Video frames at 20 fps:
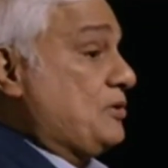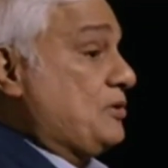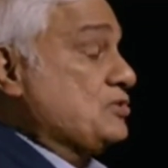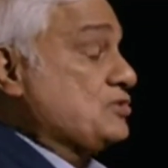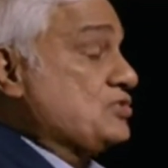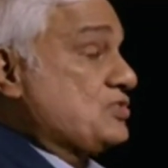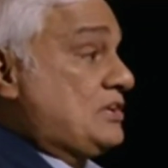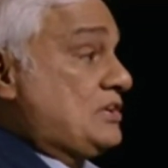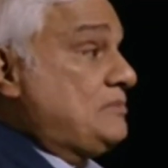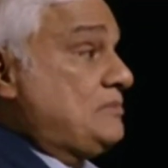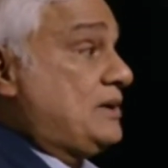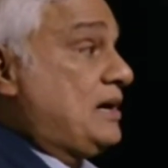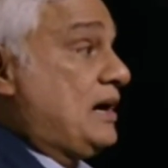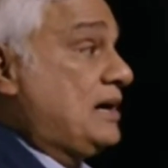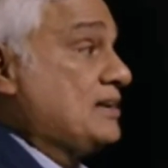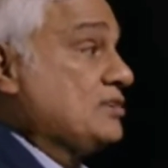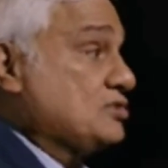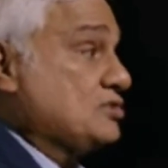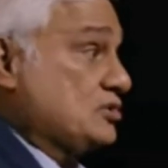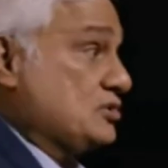because
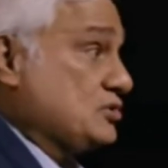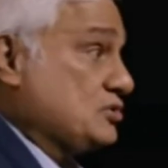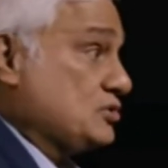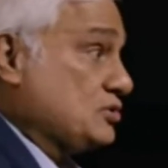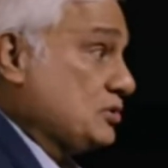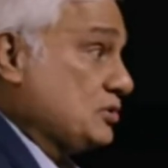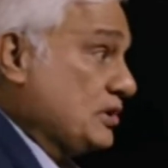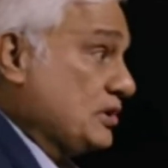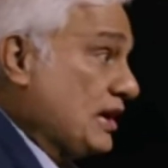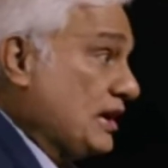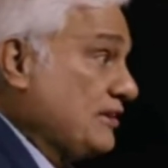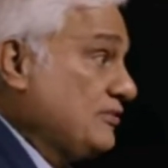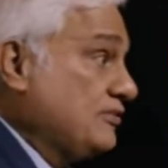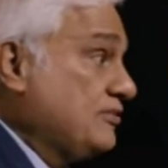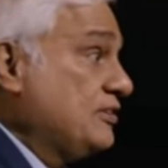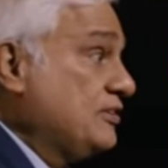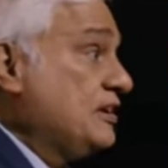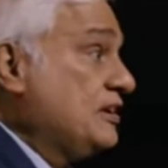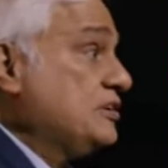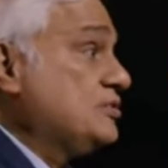some answers to
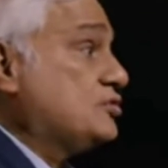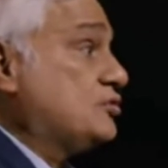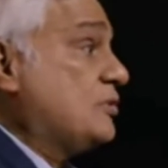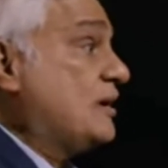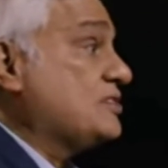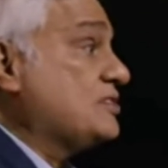life